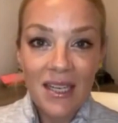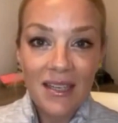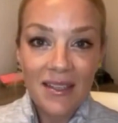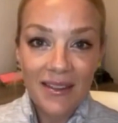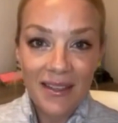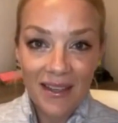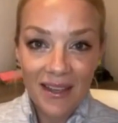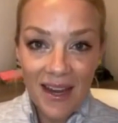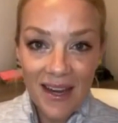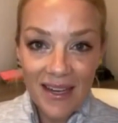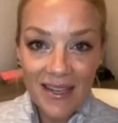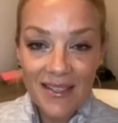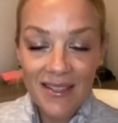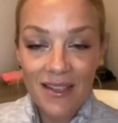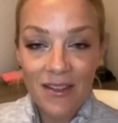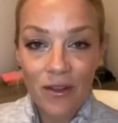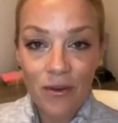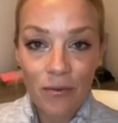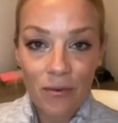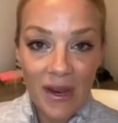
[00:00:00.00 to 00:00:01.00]
the guys
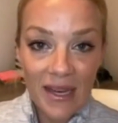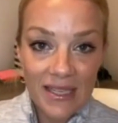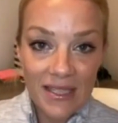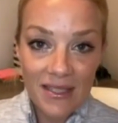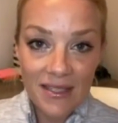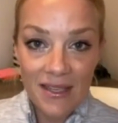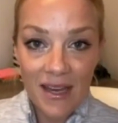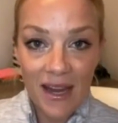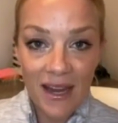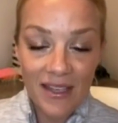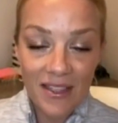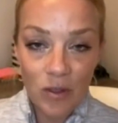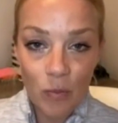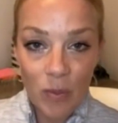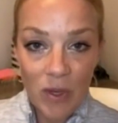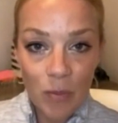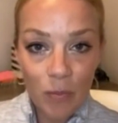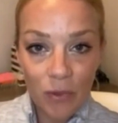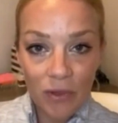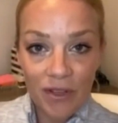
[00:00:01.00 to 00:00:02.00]
on the right side, the
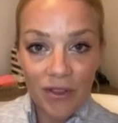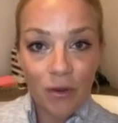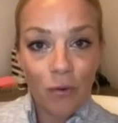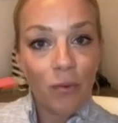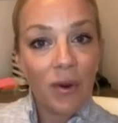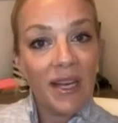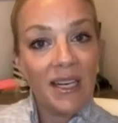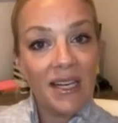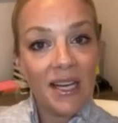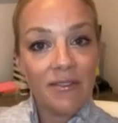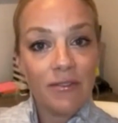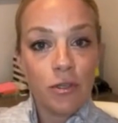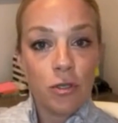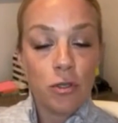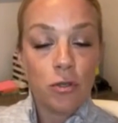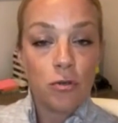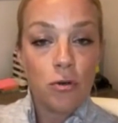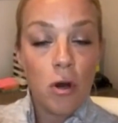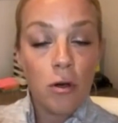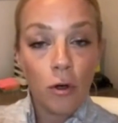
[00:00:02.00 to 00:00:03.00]
people on the right, have a
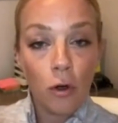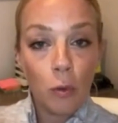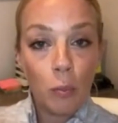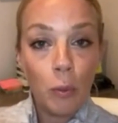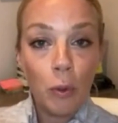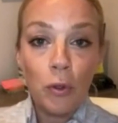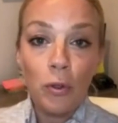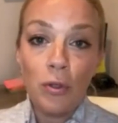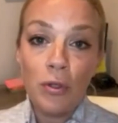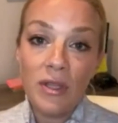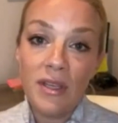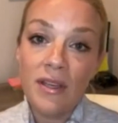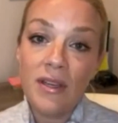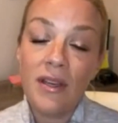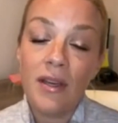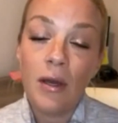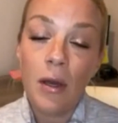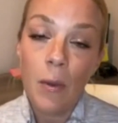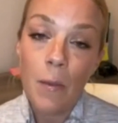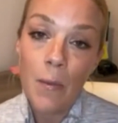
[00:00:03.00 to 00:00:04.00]
stronger pull
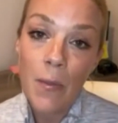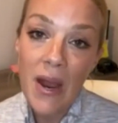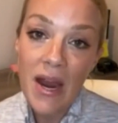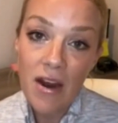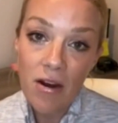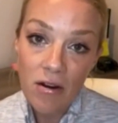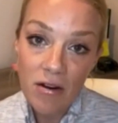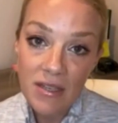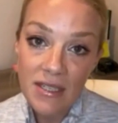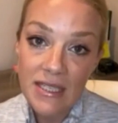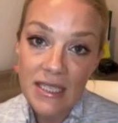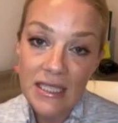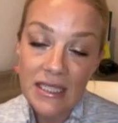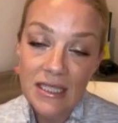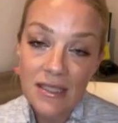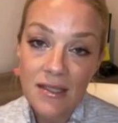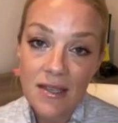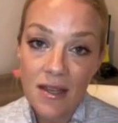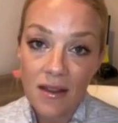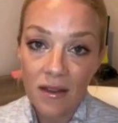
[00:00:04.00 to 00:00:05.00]
in
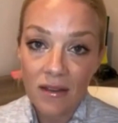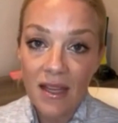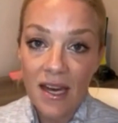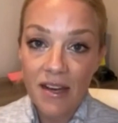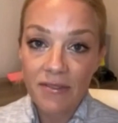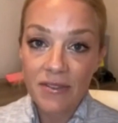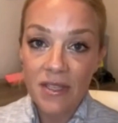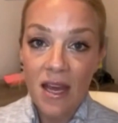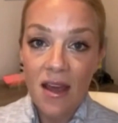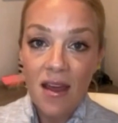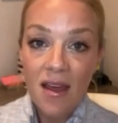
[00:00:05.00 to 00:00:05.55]
comparison to the left,